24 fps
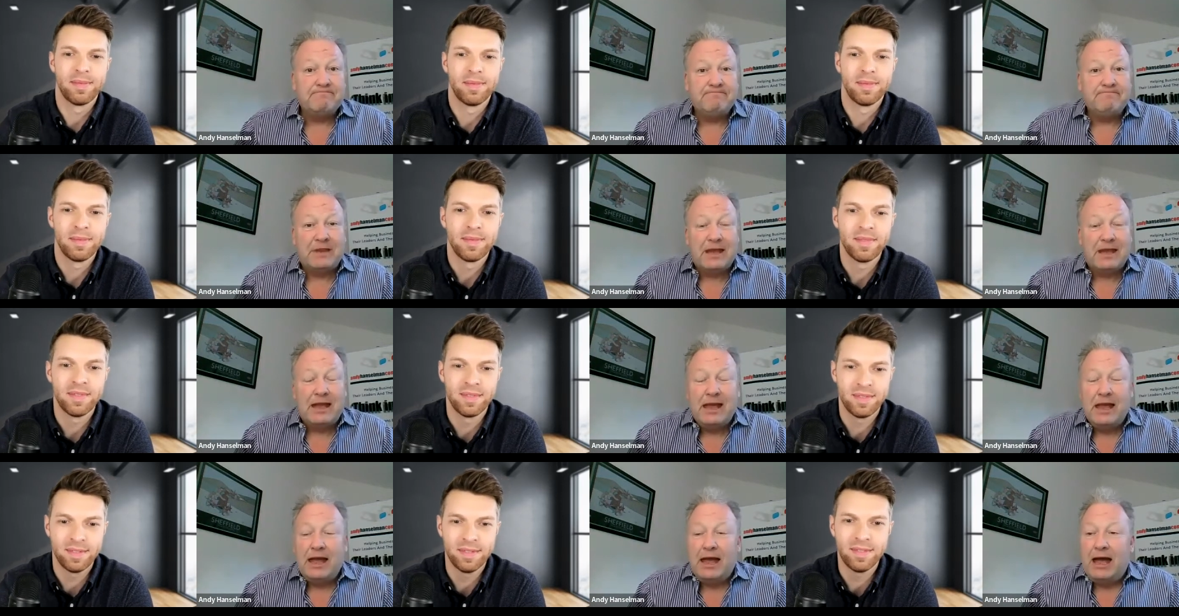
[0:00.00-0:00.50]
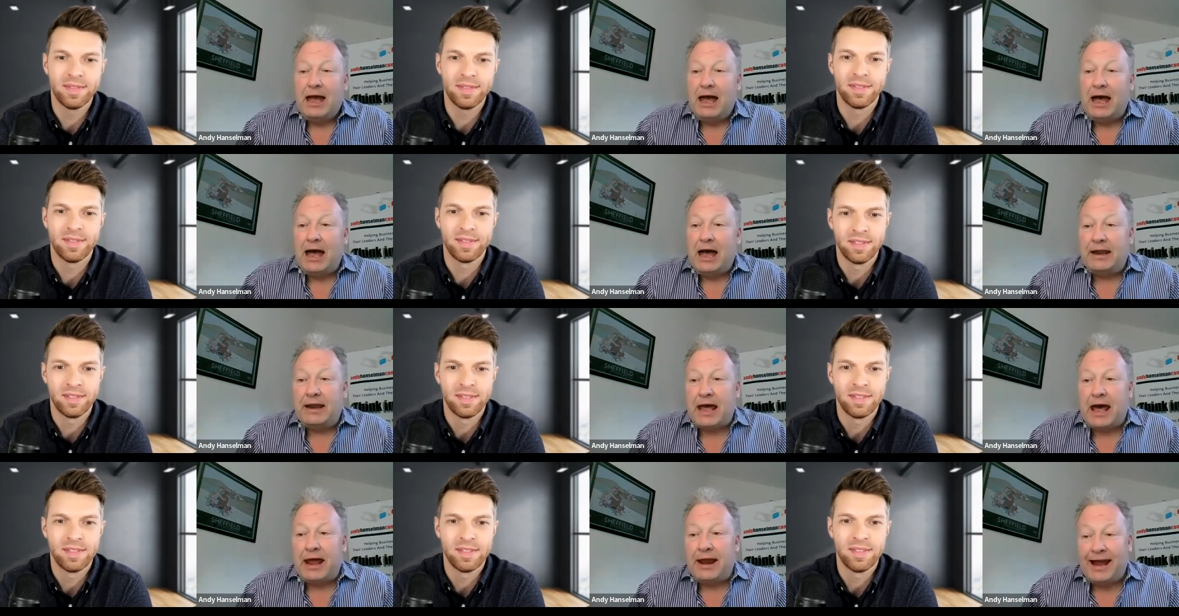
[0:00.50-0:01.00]
Speaker 1: And
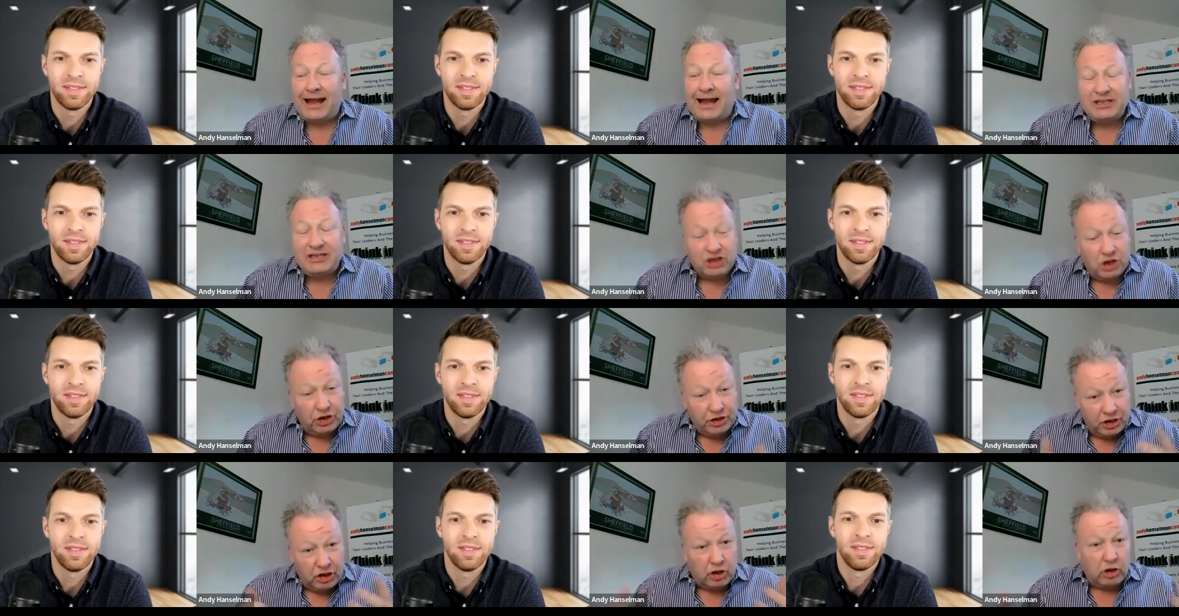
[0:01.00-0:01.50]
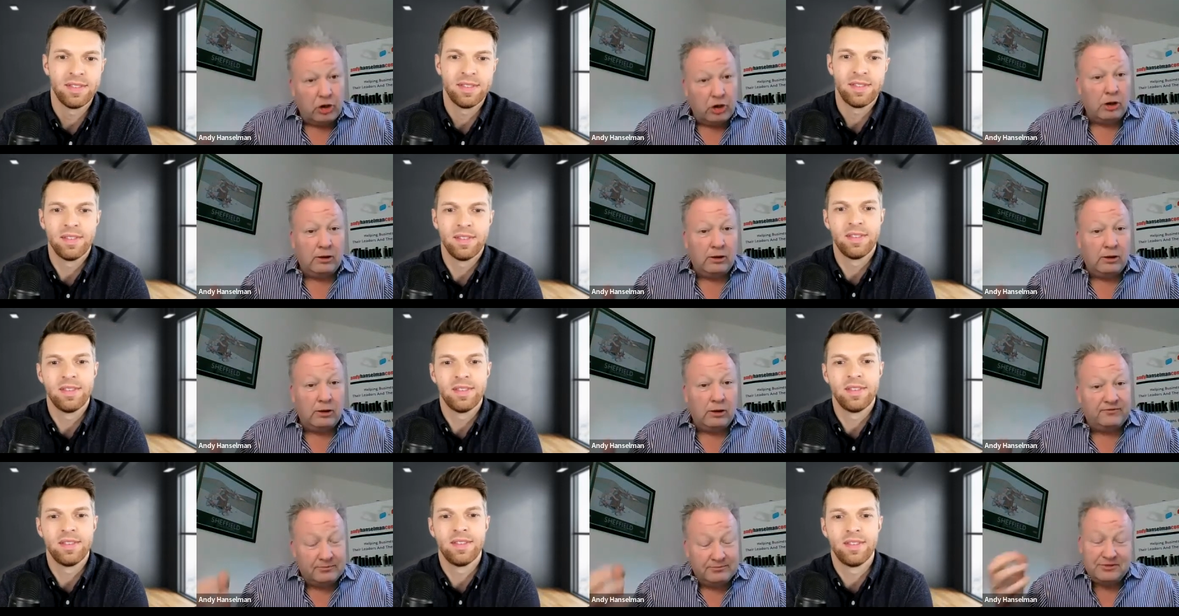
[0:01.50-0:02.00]
I actually got a
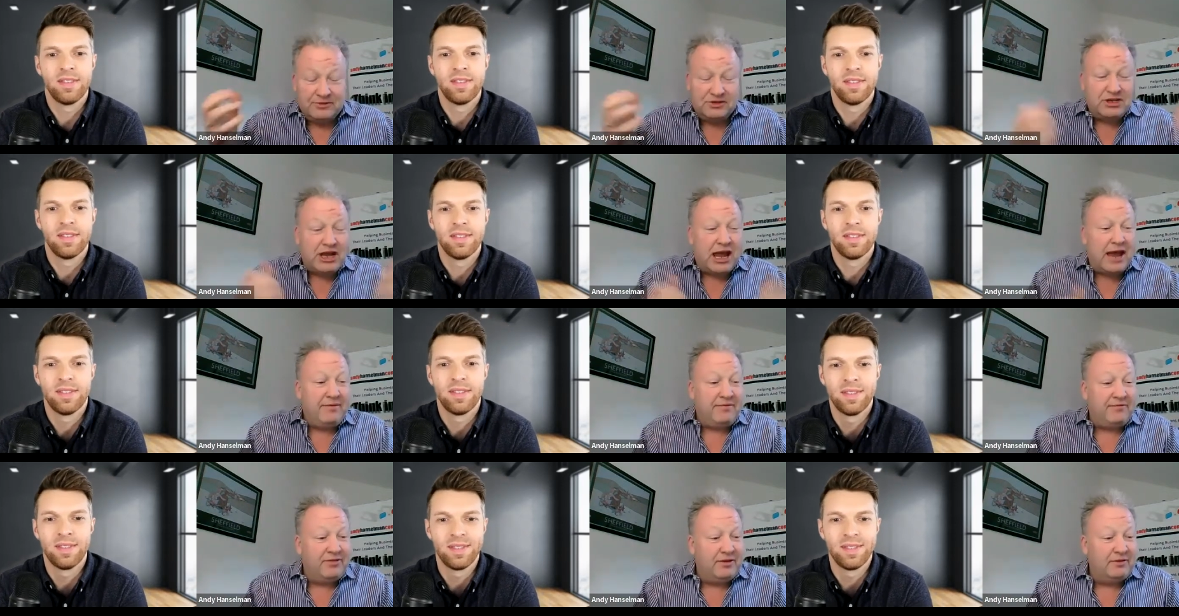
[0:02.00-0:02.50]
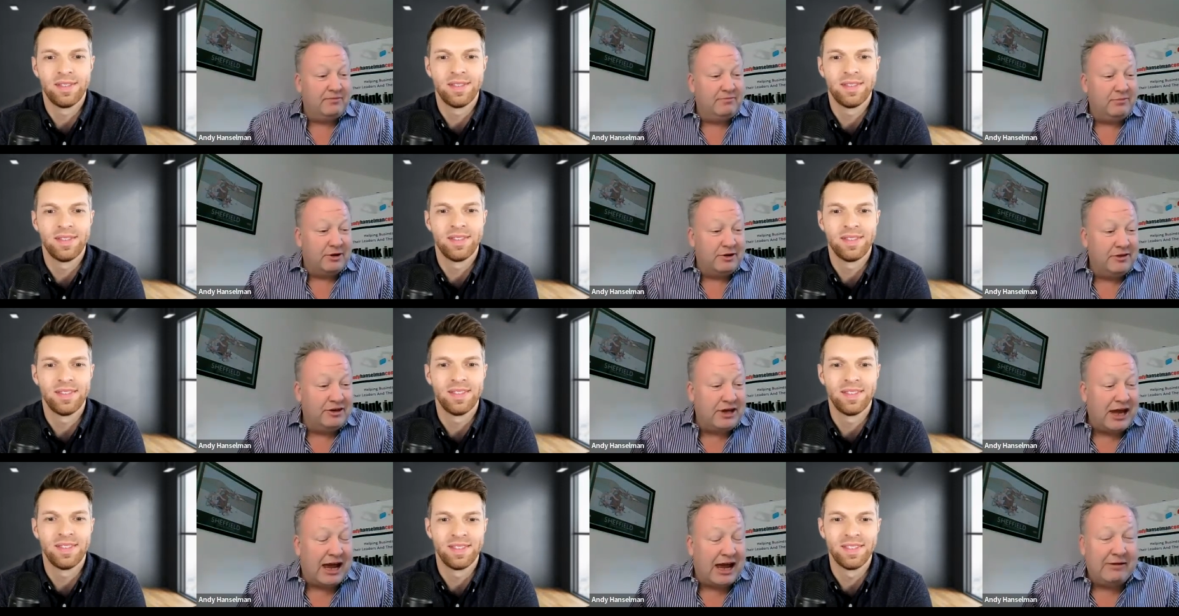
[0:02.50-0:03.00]
call from Jeff,
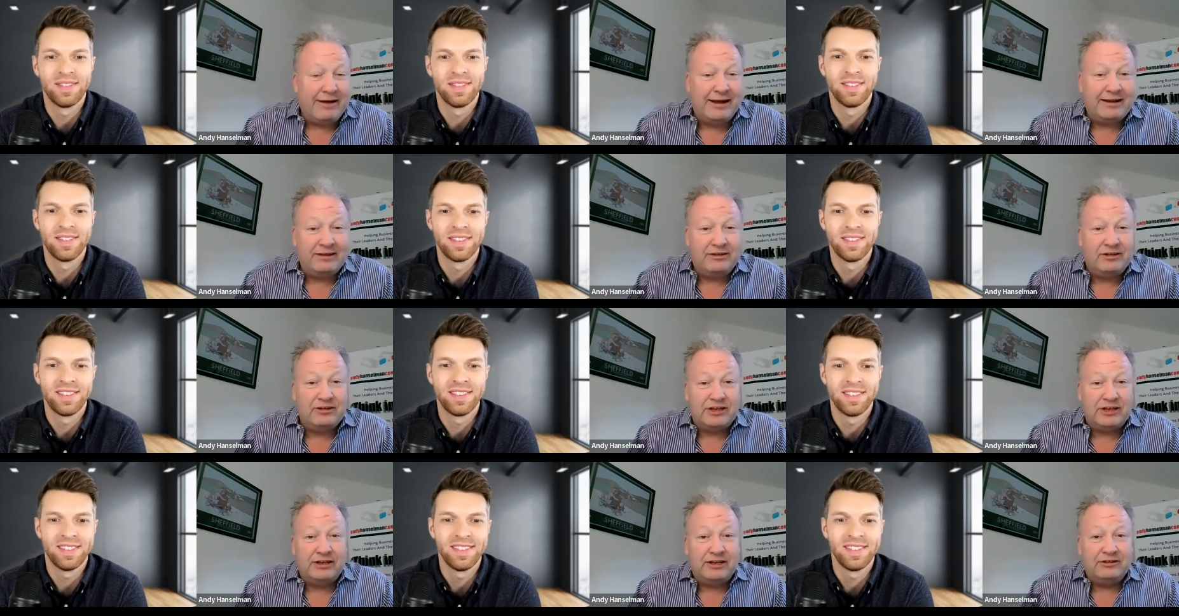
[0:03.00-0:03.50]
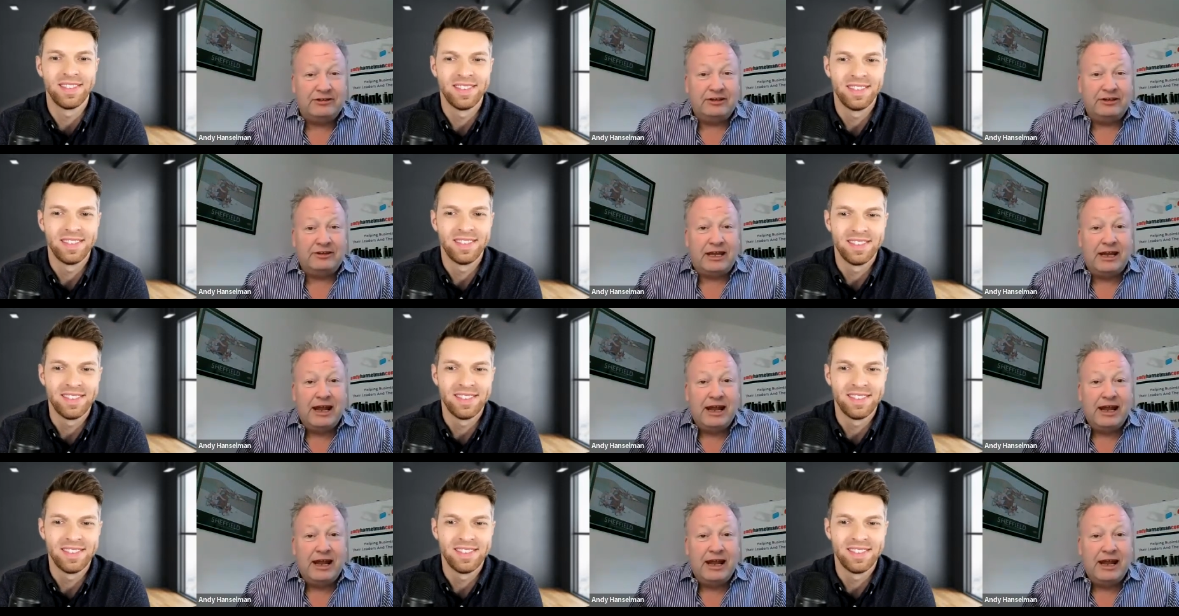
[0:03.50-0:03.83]
one of the directors, and he said,